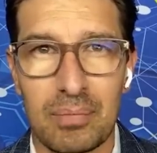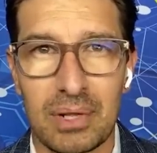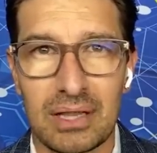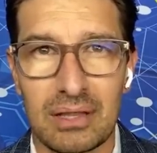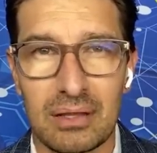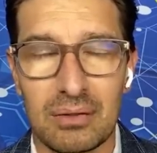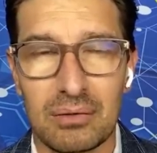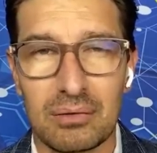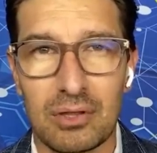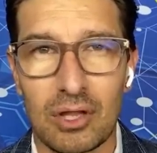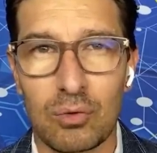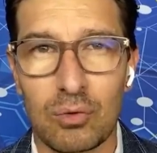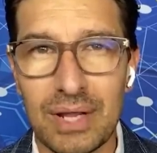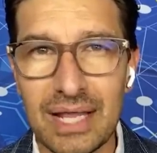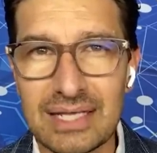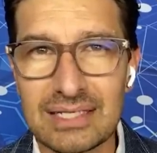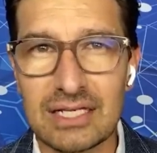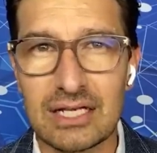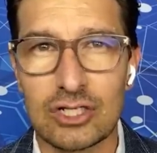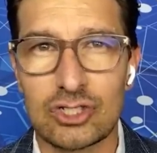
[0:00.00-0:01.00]
But the
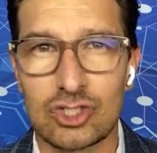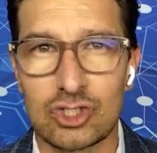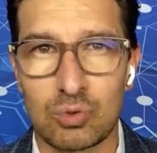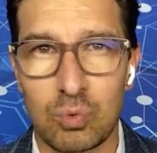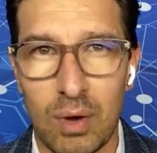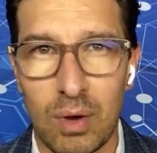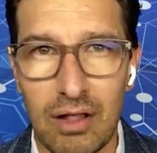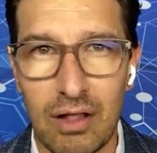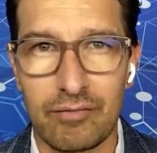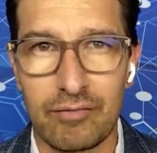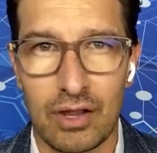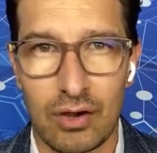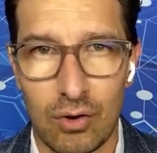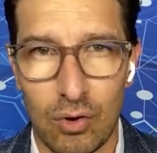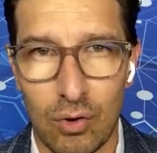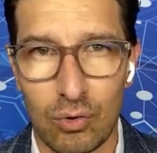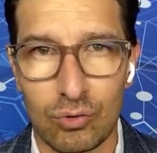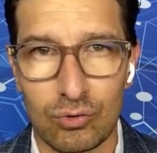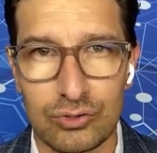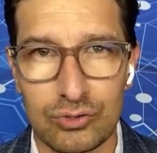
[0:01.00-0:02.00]
reason it's twelve year
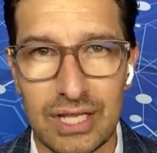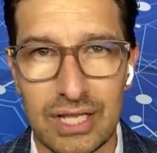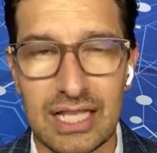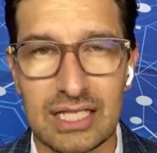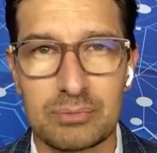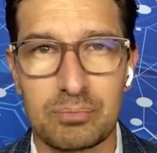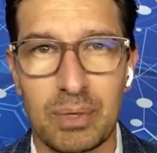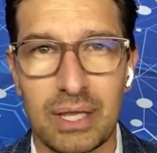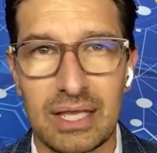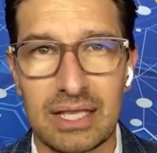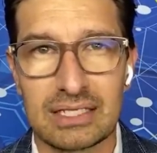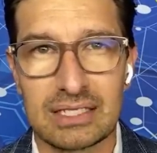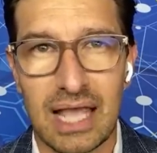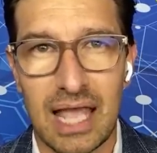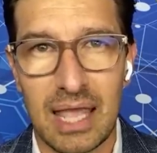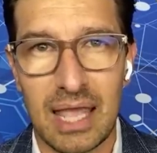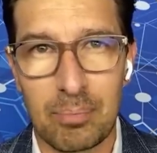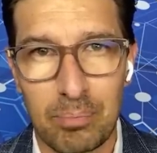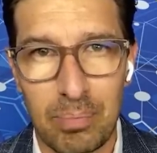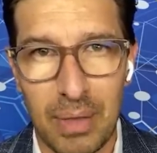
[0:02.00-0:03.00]
olds is because
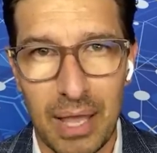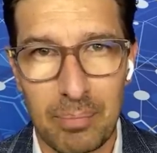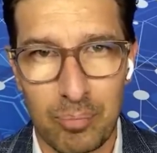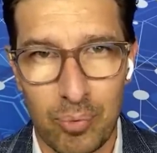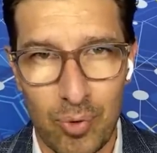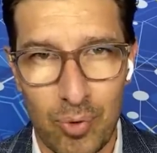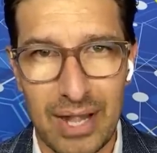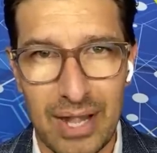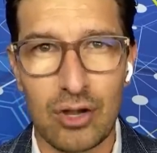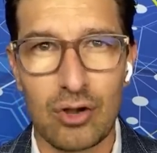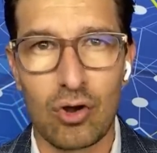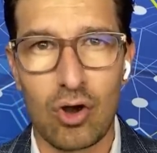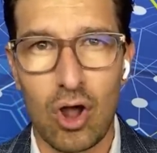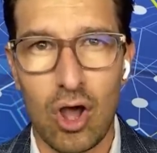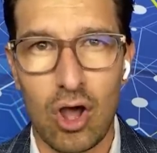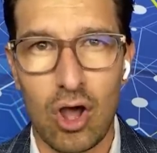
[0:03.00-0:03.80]
a, a predator